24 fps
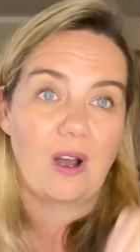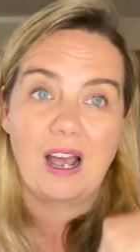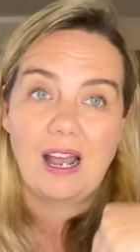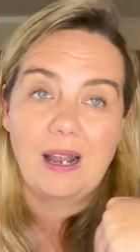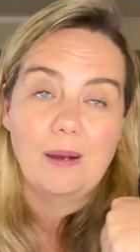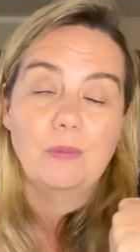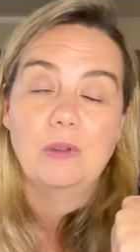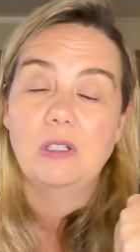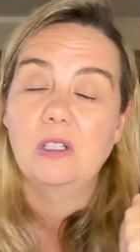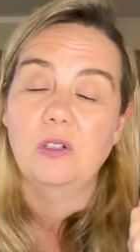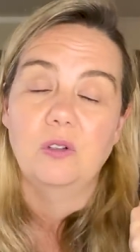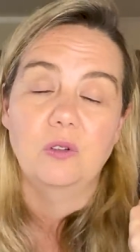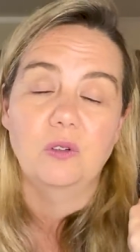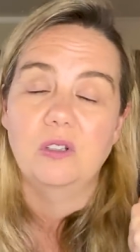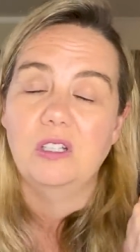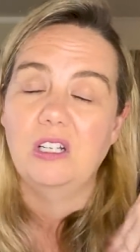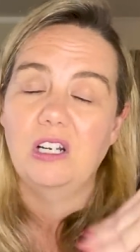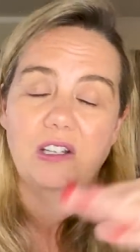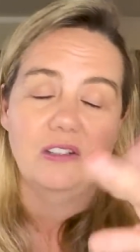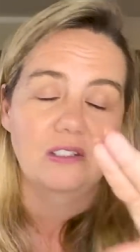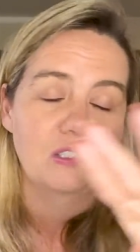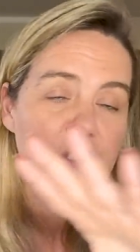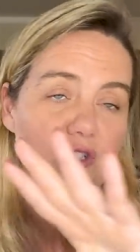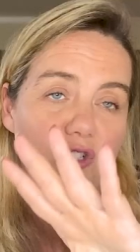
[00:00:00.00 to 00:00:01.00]
I'm literally
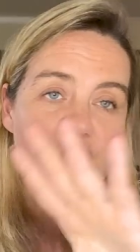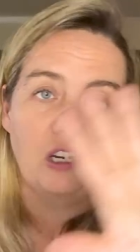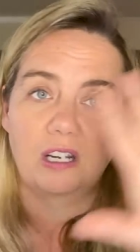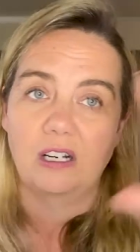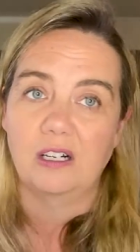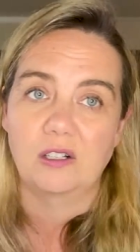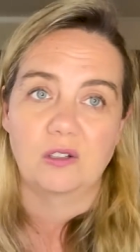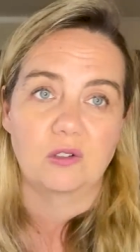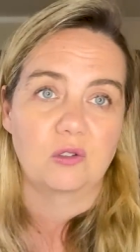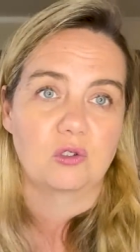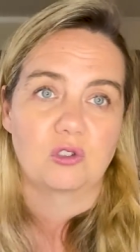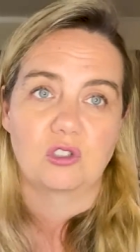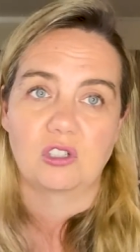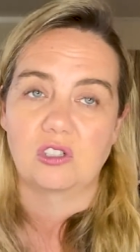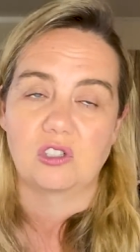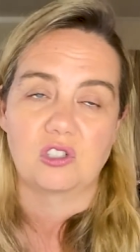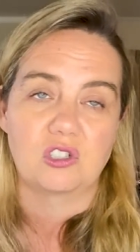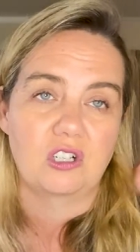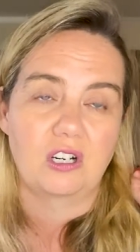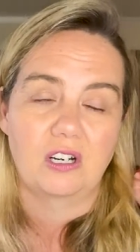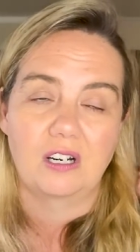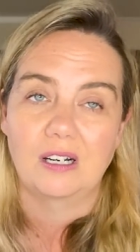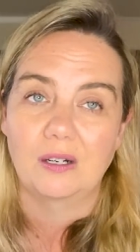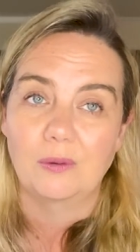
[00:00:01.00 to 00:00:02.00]
on this channel just
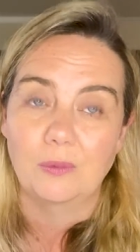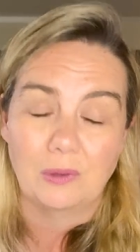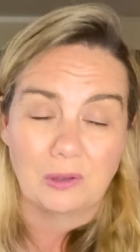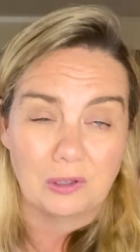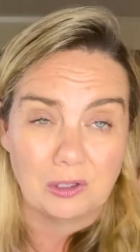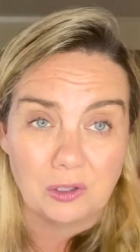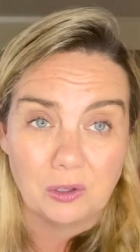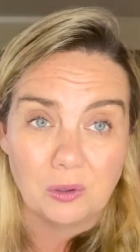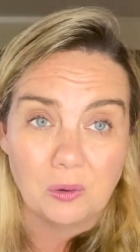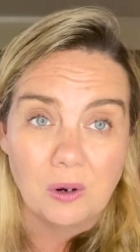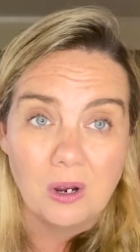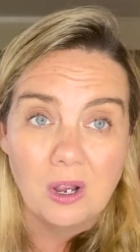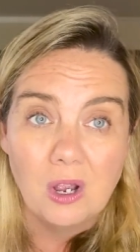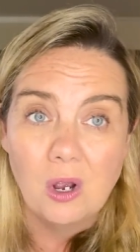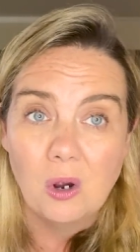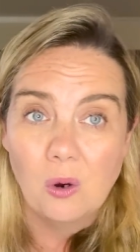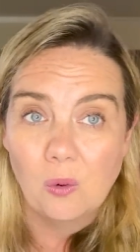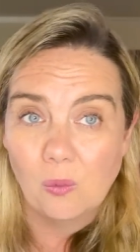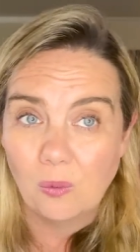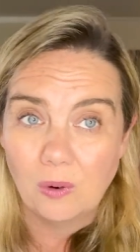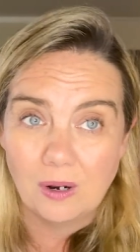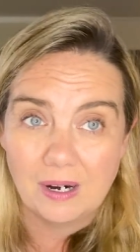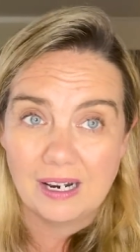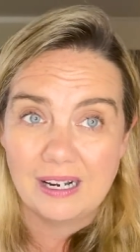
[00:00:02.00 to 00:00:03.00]
sharing with you
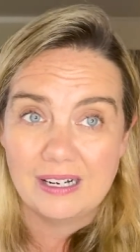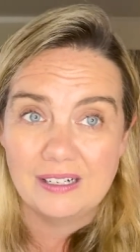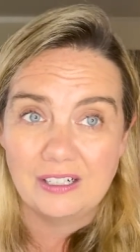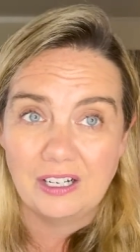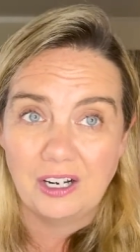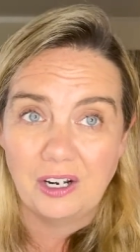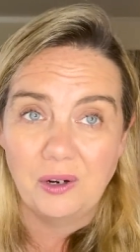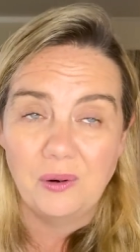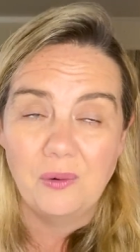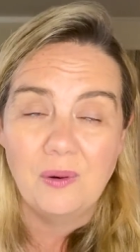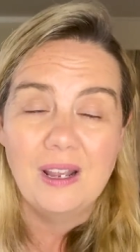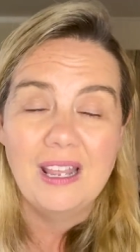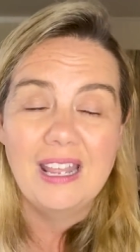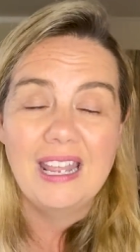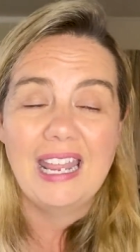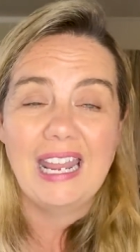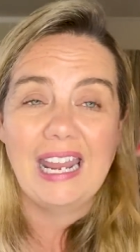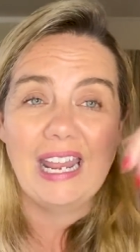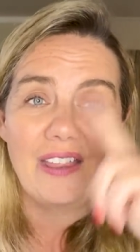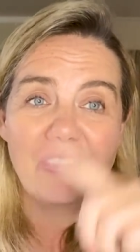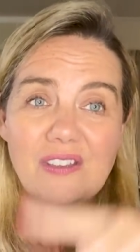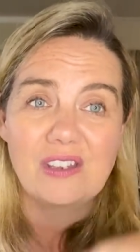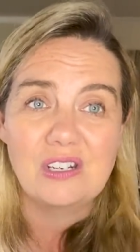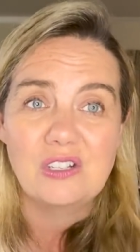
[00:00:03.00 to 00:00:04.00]
what I know.
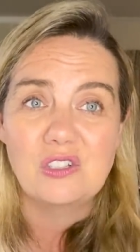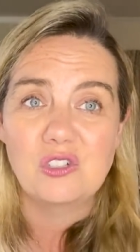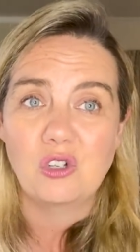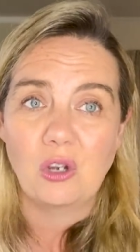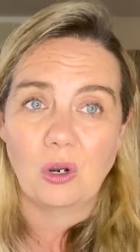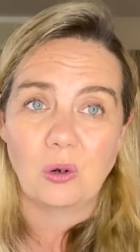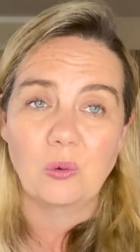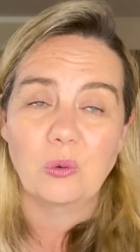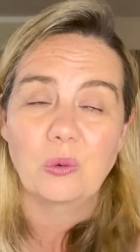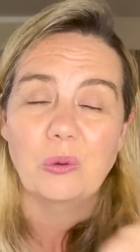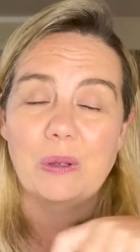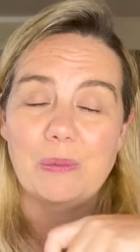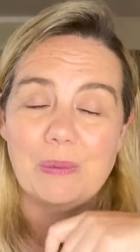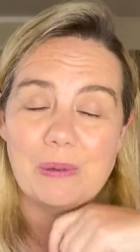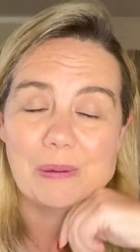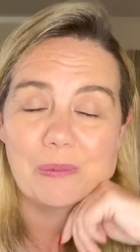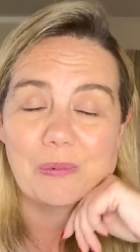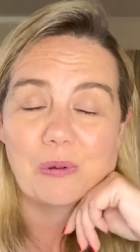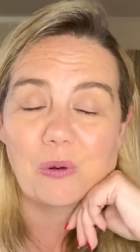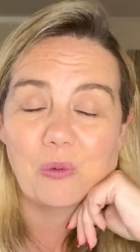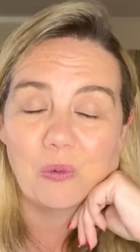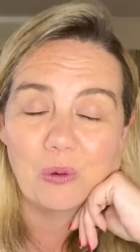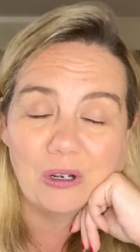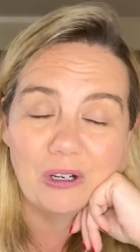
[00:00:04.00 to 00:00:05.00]
And then generally
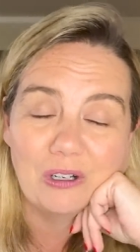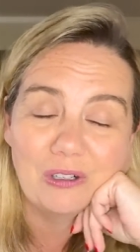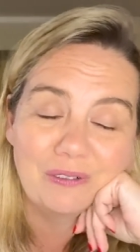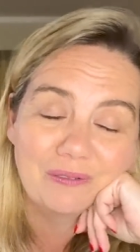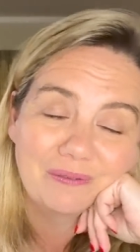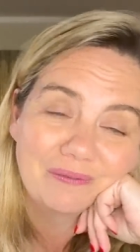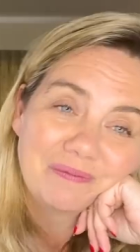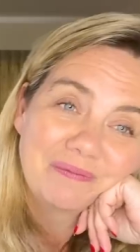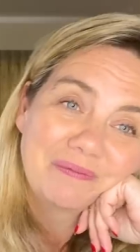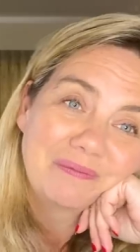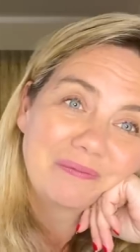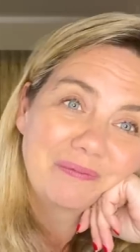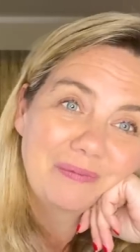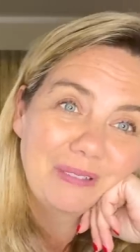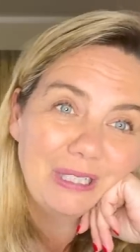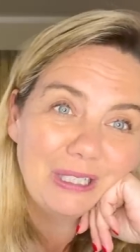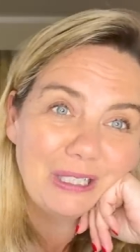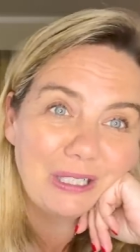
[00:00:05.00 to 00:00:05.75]
people will, you